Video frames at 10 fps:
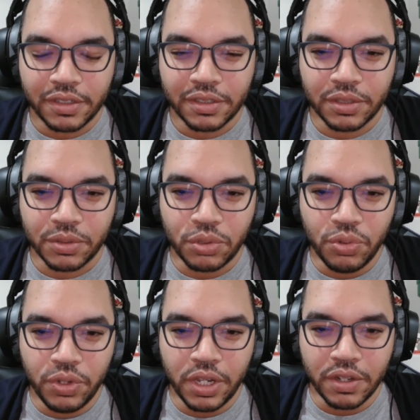So
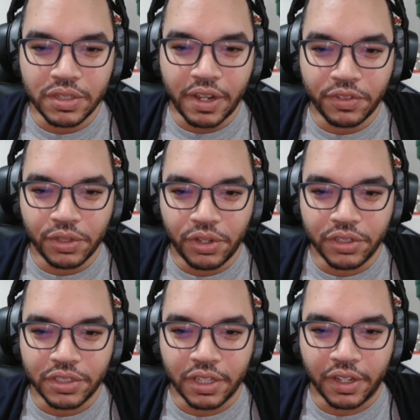2 years after
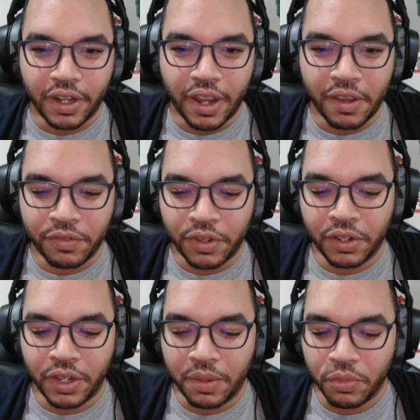launch, they're going to have
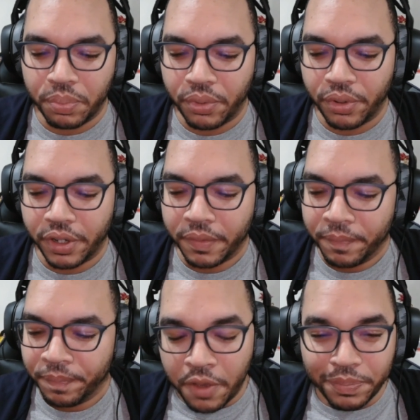in-game reporting.
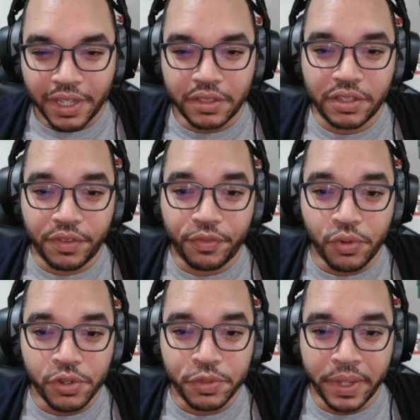Update to the
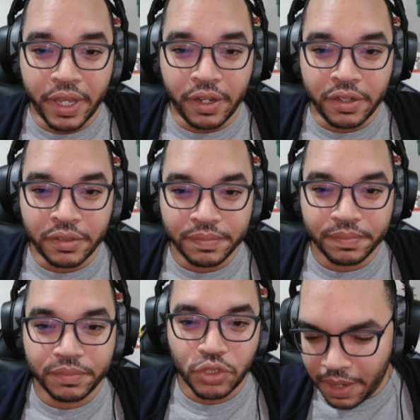Forge beta.
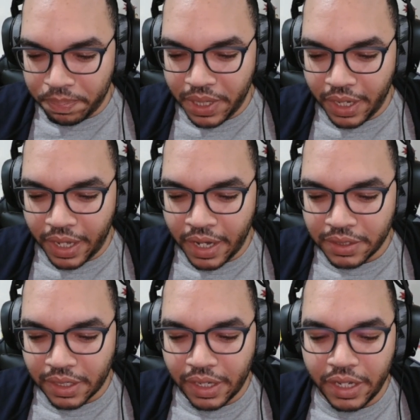VIP and
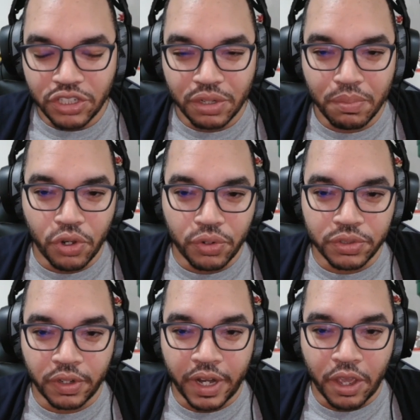escalation
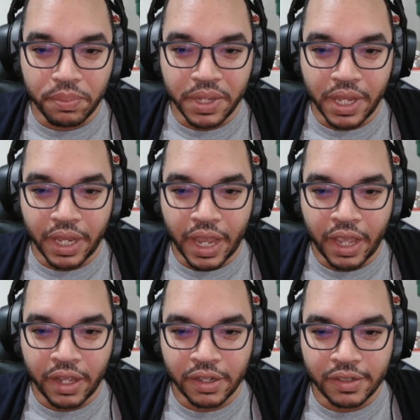modes are now being
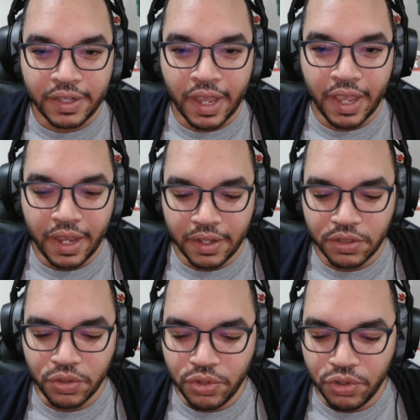added.
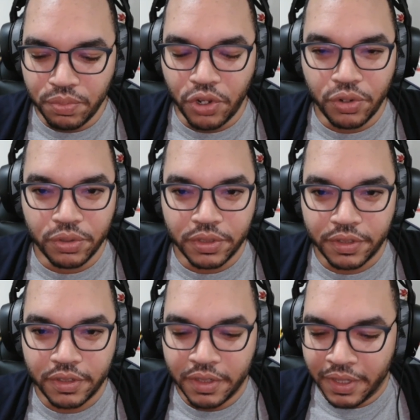Yay, 2 new
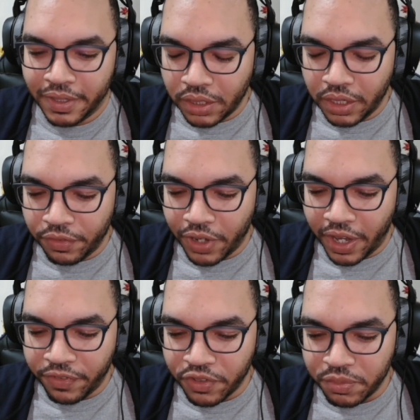modes. Quality of
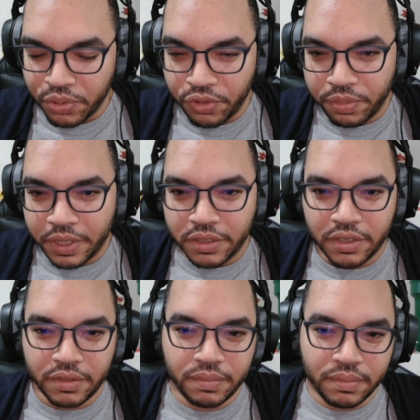life
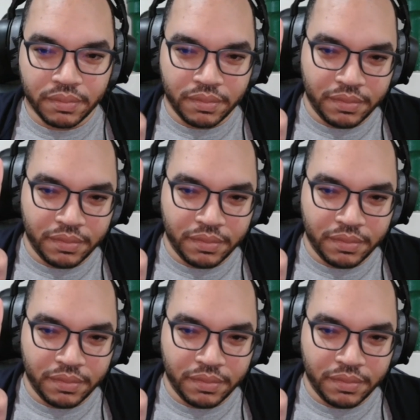improvements.